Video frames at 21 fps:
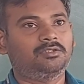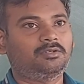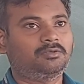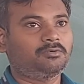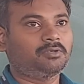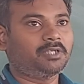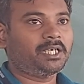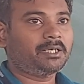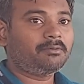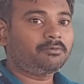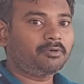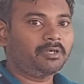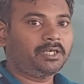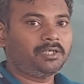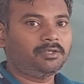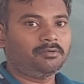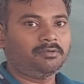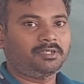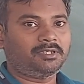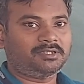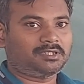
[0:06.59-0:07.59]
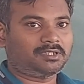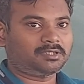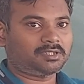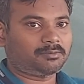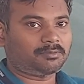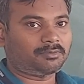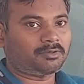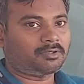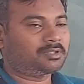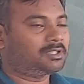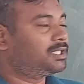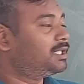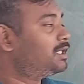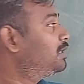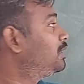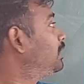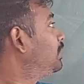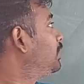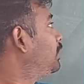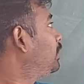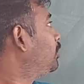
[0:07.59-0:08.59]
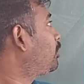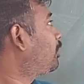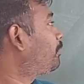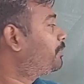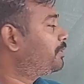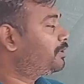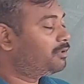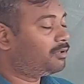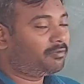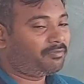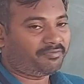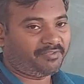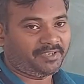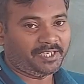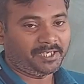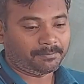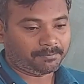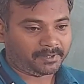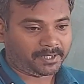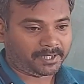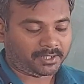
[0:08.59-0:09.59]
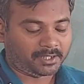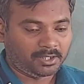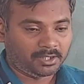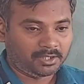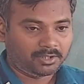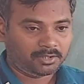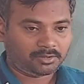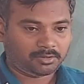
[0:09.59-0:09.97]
So today I am going to discuss about the topic of feed plate.